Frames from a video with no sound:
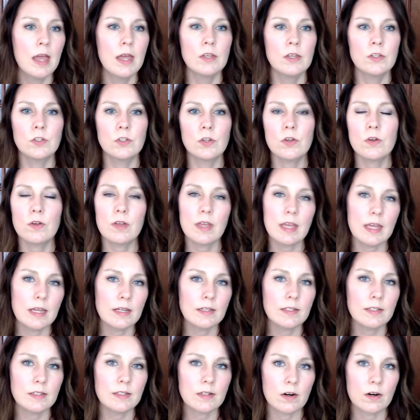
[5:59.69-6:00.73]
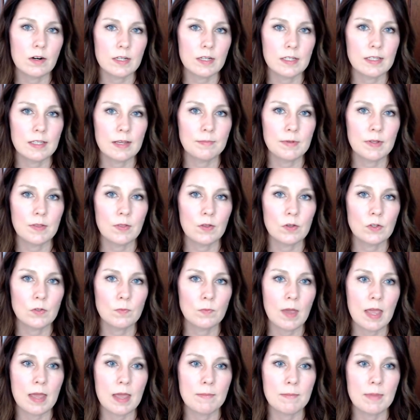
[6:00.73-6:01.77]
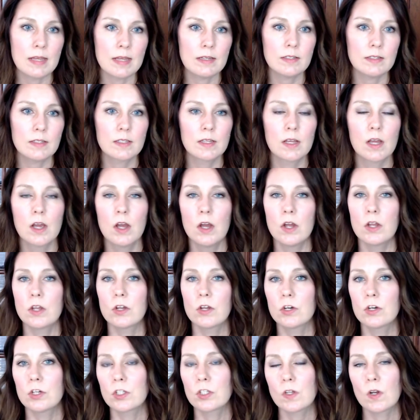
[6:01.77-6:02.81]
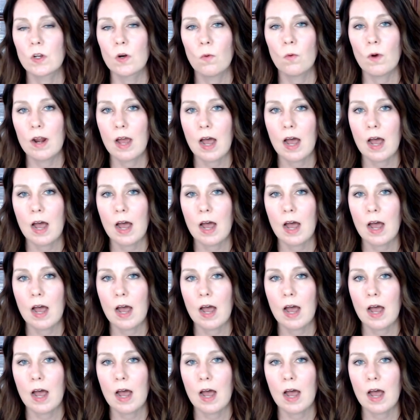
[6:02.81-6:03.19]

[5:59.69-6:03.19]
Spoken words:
so you can start accepting those payments. You're just going to want to